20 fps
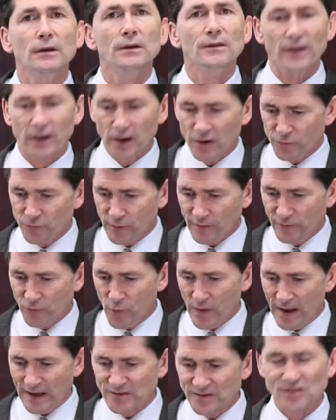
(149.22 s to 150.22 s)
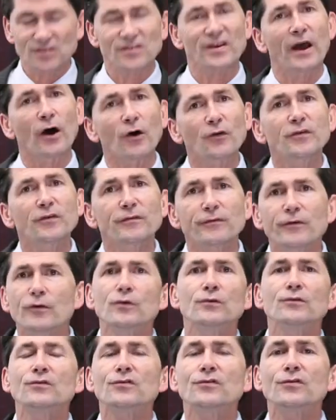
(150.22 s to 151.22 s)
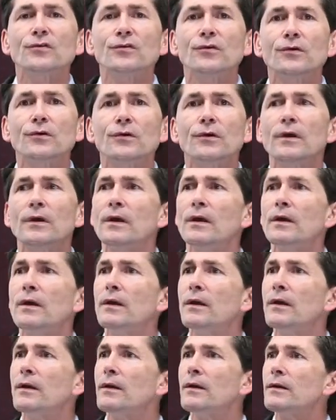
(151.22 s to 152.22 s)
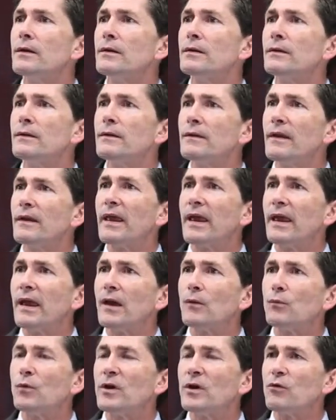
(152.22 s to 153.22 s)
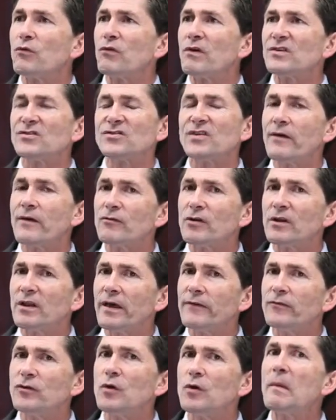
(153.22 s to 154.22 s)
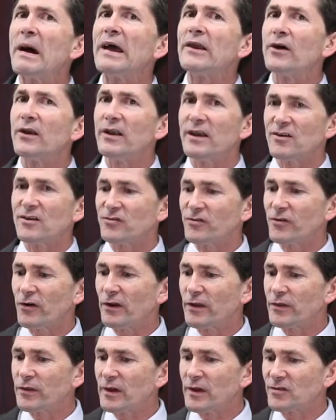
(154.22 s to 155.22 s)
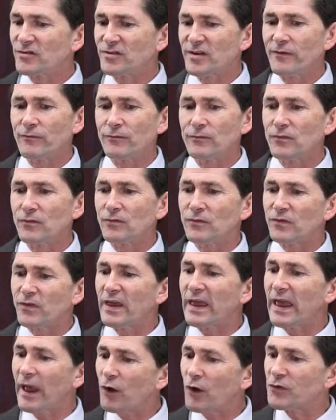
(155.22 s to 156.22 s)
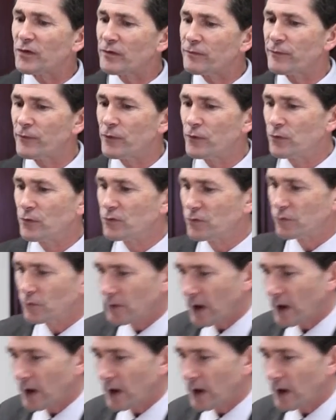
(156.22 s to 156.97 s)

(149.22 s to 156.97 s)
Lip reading: They also have no access to healthy foods, and when you think 7-Eleven, you might not necessarily think healthy foods.